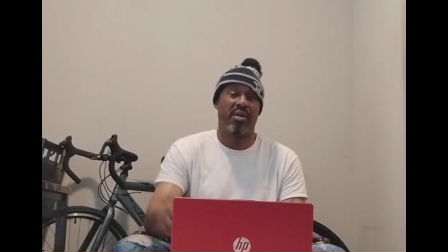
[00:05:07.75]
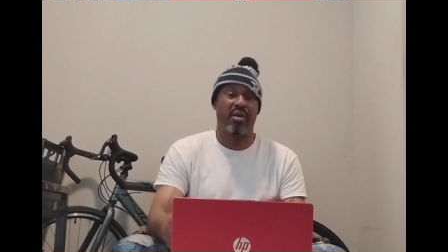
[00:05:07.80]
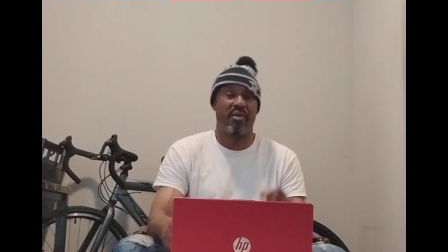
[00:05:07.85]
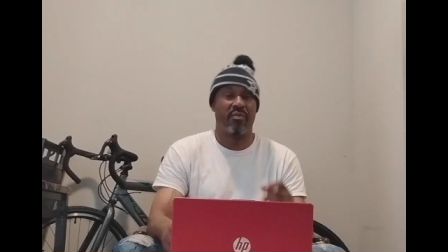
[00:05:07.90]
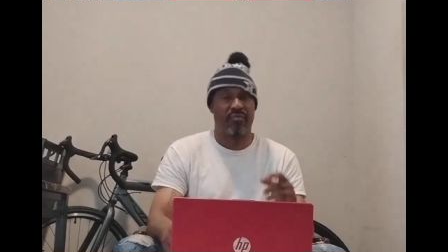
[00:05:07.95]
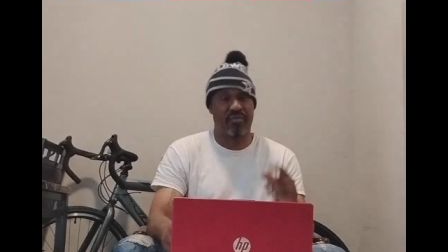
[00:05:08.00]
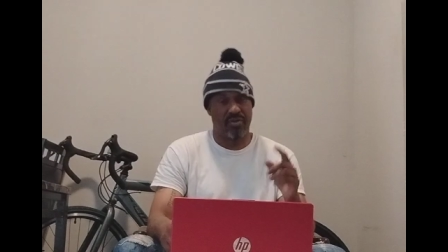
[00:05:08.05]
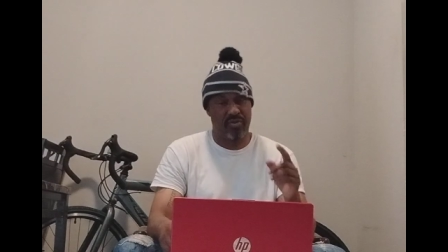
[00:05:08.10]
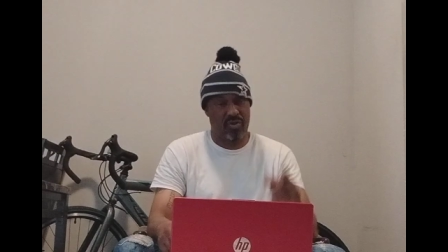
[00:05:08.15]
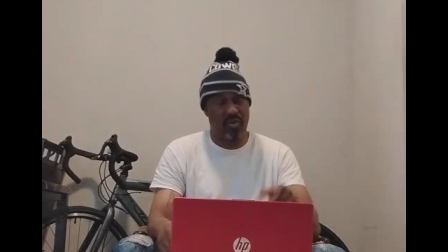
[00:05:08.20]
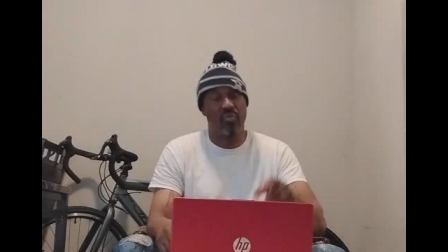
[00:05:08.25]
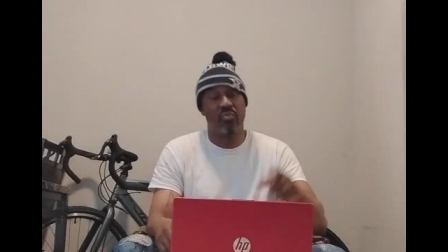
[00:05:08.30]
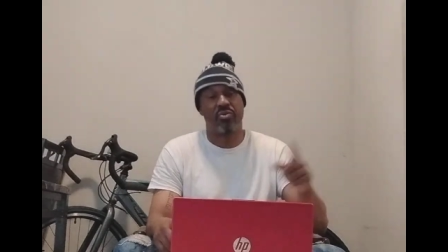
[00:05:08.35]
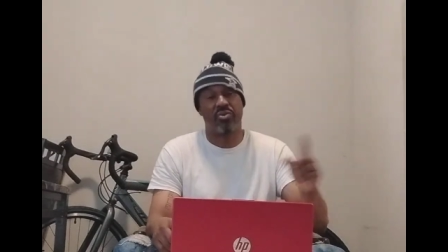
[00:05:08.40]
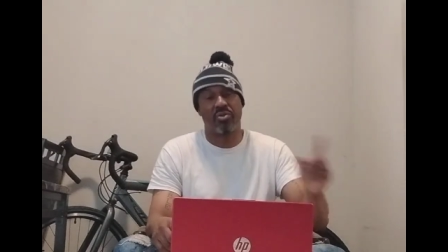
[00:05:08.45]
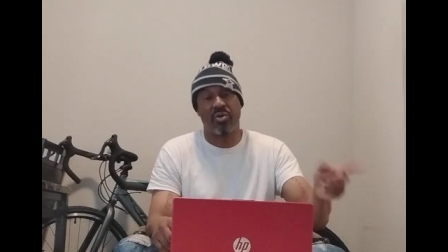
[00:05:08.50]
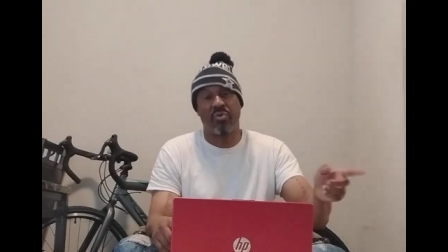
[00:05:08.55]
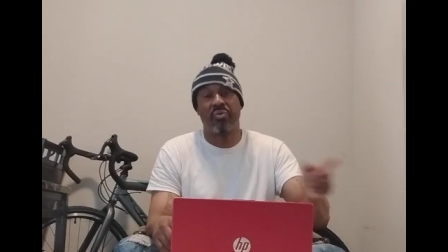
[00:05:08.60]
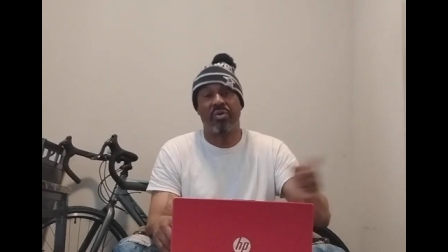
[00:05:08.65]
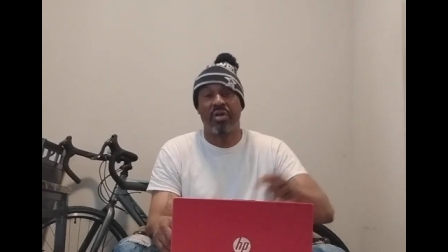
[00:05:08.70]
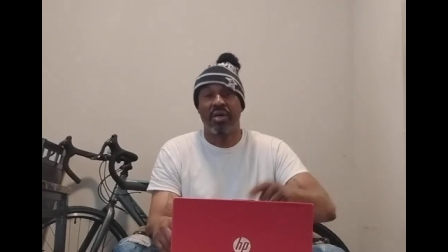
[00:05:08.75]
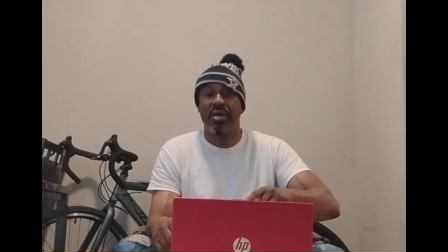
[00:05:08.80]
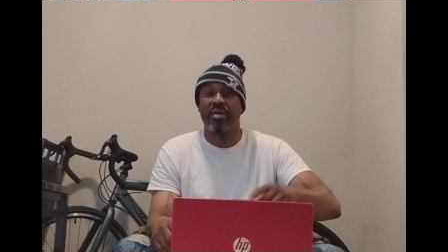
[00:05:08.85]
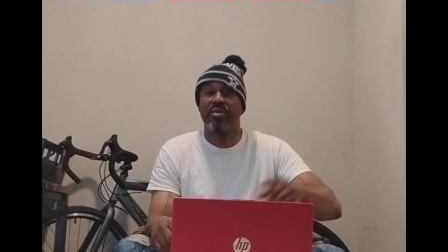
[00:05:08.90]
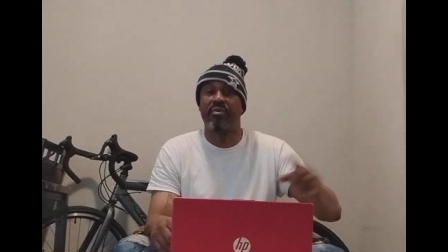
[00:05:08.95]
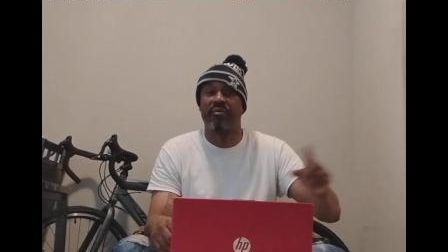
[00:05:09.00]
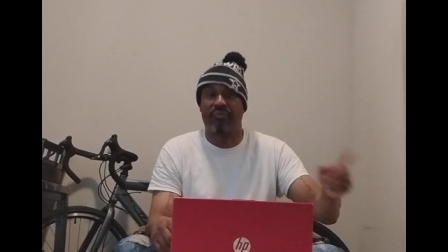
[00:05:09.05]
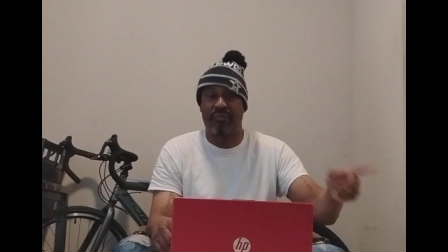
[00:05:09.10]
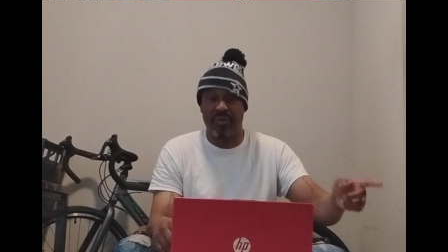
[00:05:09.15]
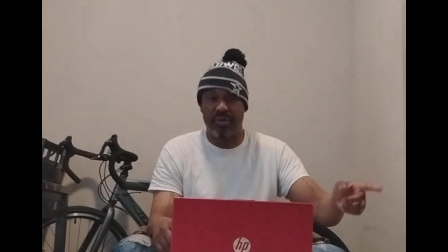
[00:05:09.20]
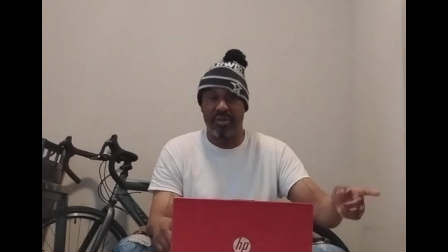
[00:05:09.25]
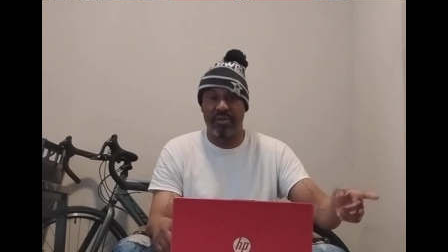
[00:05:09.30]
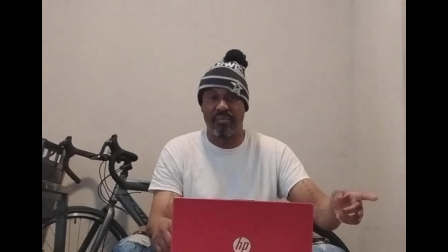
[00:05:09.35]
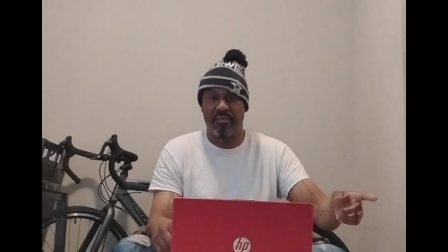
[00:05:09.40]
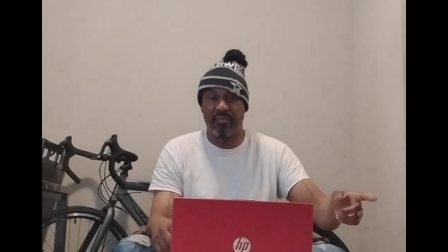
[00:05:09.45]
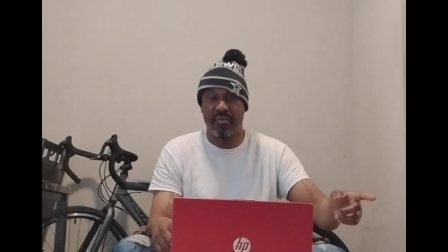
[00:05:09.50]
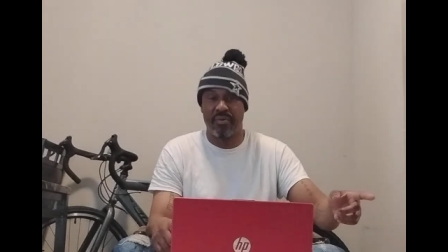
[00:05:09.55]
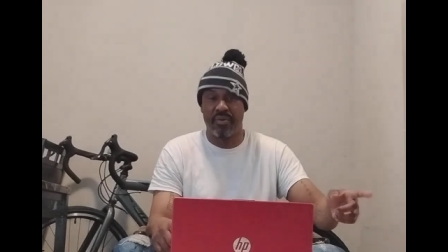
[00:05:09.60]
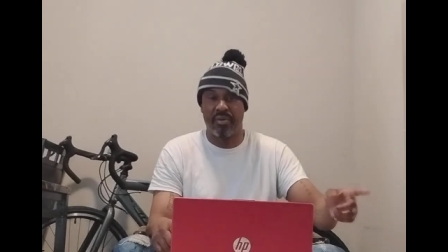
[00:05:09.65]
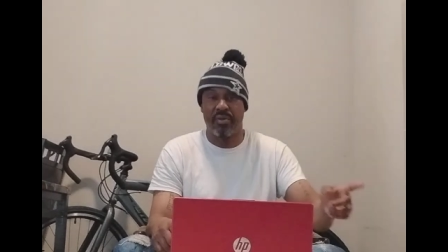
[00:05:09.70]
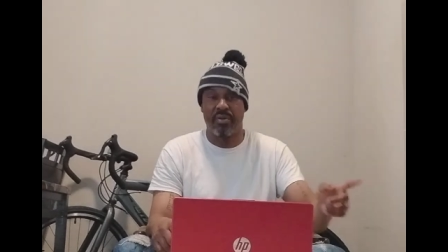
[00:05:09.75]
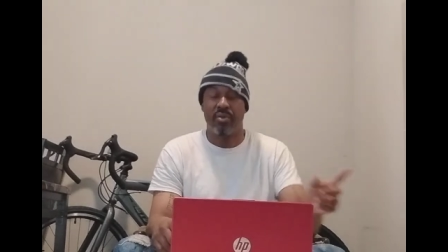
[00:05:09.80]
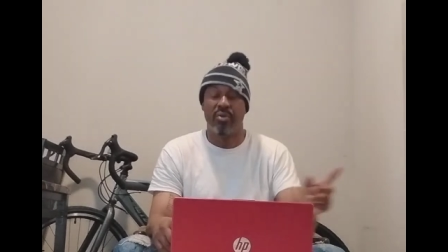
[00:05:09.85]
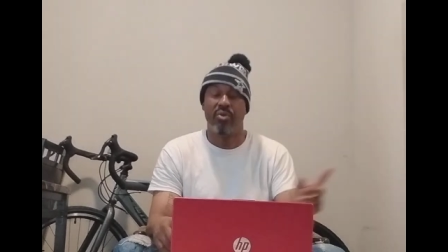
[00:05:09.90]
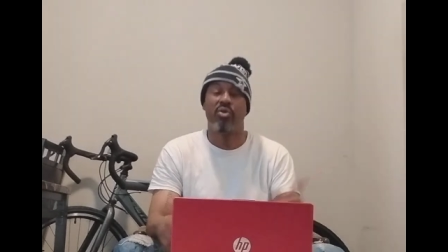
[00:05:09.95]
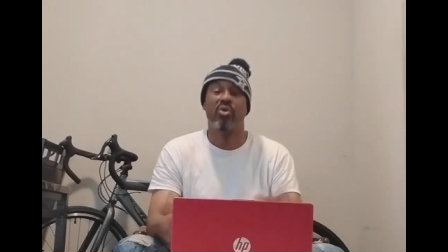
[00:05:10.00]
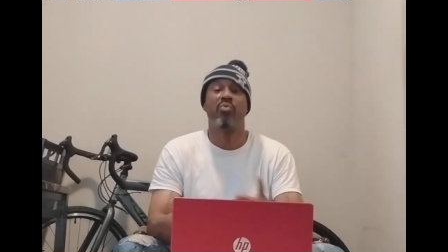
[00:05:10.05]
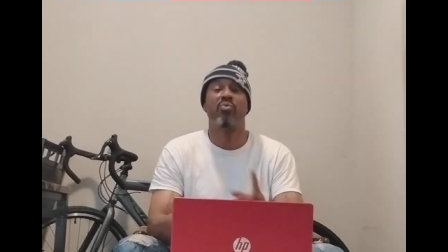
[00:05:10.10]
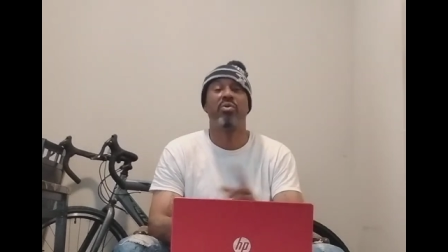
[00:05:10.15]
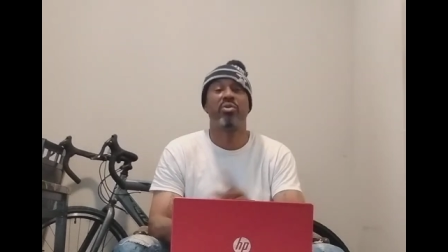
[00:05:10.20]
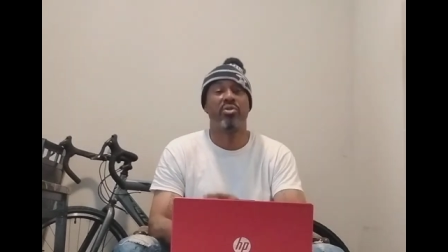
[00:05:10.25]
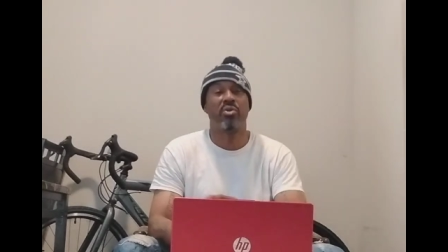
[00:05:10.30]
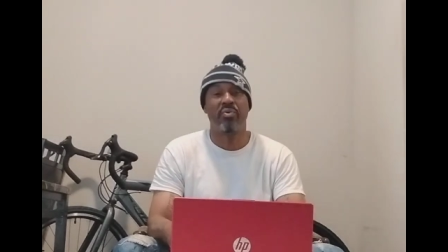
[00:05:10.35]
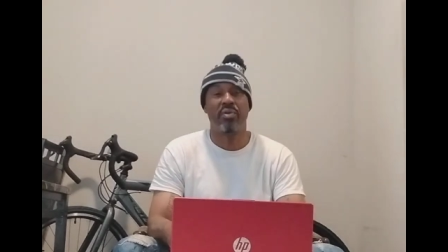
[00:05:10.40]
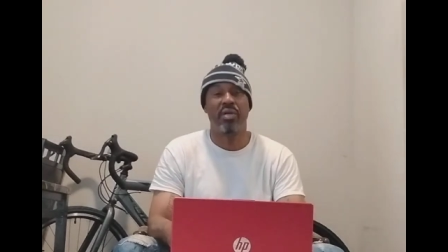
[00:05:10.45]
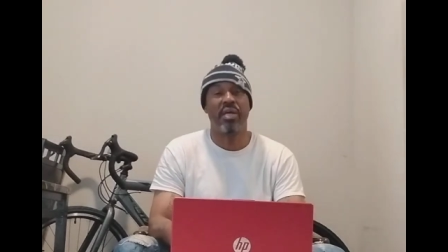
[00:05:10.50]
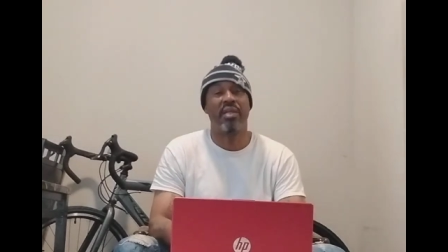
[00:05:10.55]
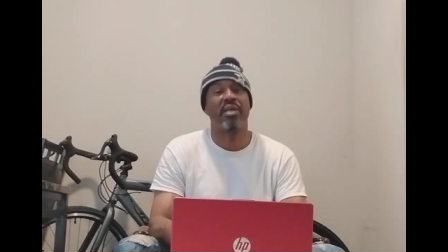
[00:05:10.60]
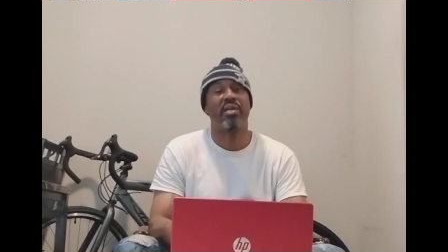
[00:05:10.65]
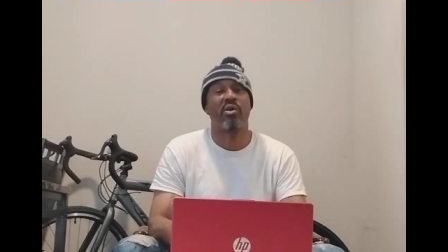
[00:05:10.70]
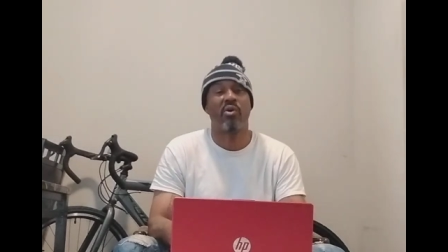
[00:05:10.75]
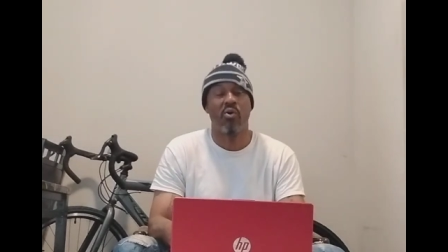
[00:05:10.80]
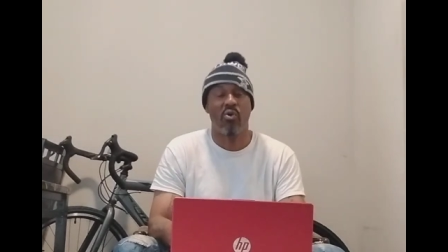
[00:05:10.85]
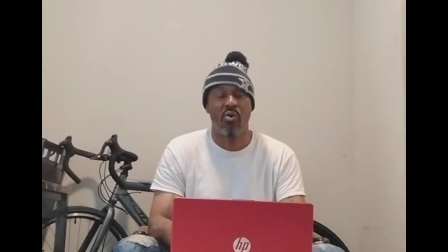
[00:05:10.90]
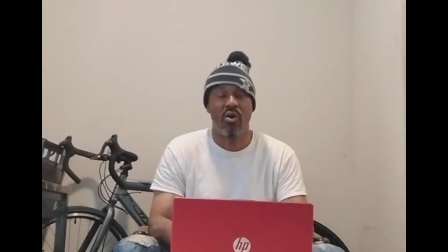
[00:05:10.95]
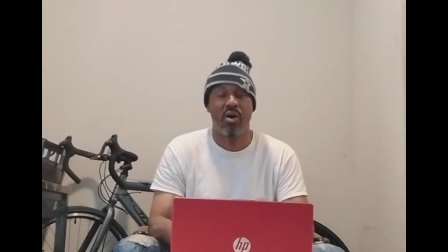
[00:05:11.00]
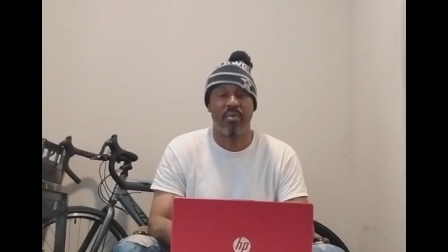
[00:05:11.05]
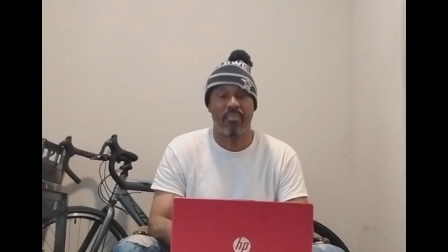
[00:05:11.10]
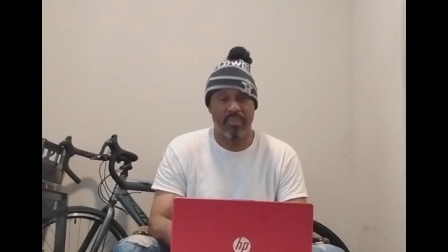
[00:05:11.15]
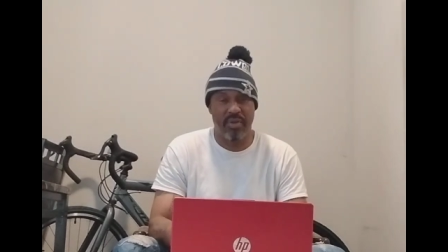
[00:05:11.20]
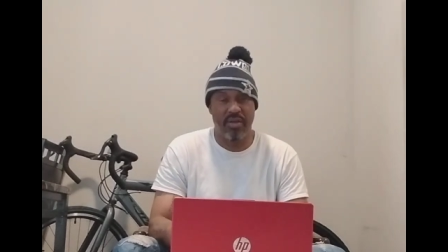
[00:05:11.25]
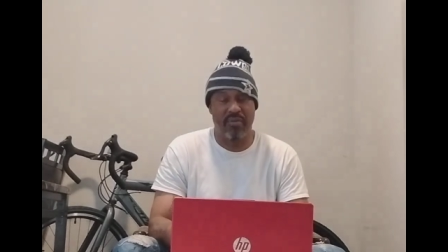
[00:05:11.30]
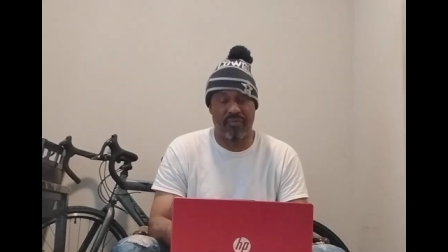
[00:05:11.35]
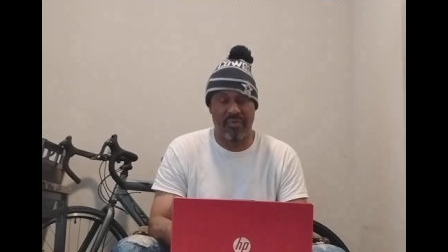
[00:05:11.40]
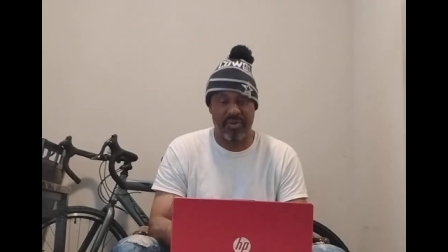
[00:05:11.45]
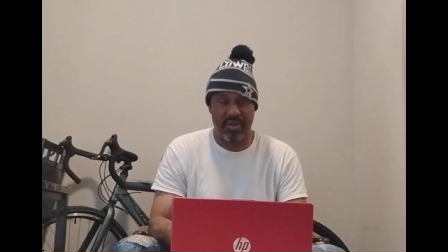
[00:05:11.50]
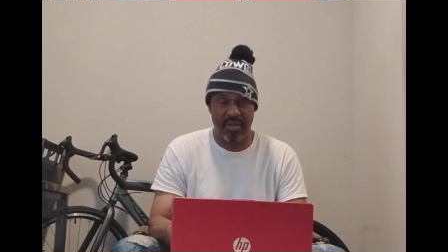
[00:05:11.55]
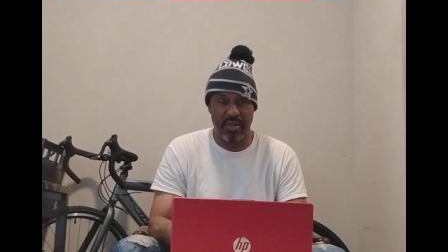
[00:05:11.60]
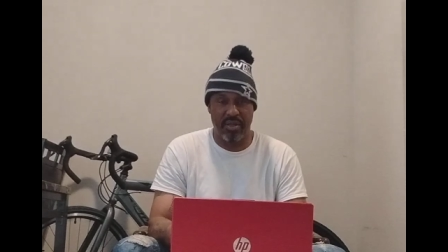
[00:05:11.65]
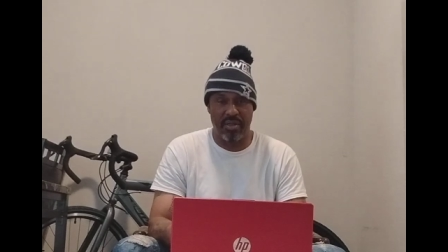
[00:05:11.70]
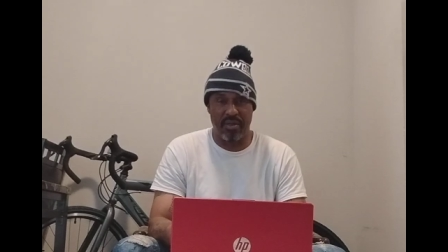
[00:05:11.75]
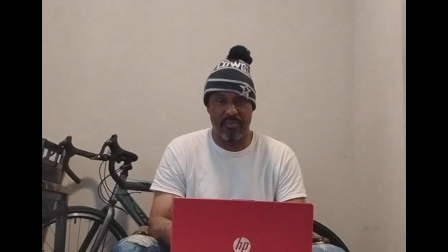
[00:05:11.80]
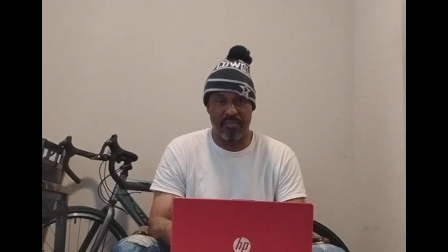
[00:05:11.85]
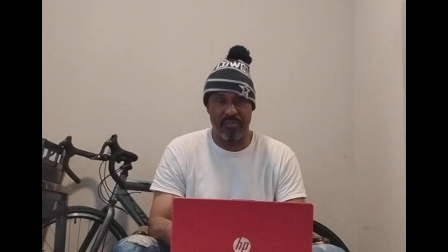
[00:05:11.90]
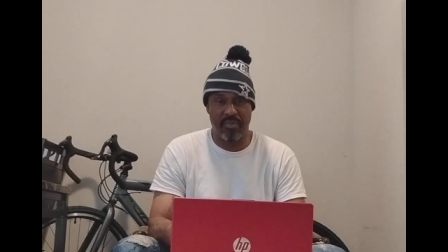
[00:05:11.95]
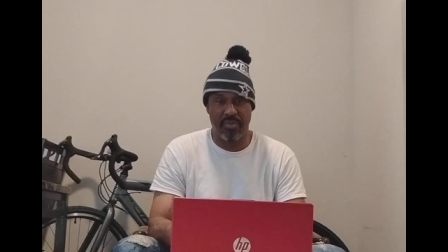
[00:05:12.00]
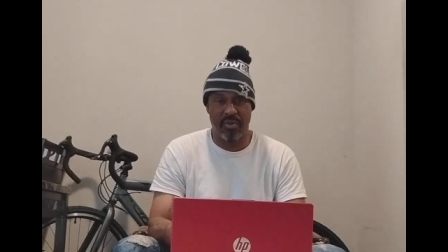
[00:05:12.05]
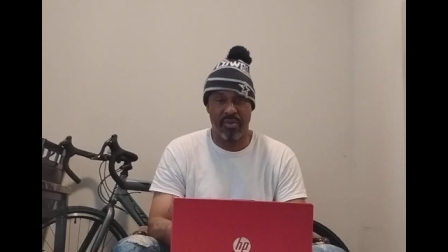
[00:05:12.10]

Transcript: if the shoe was on the other foot, you would do that in a heartbeat for them.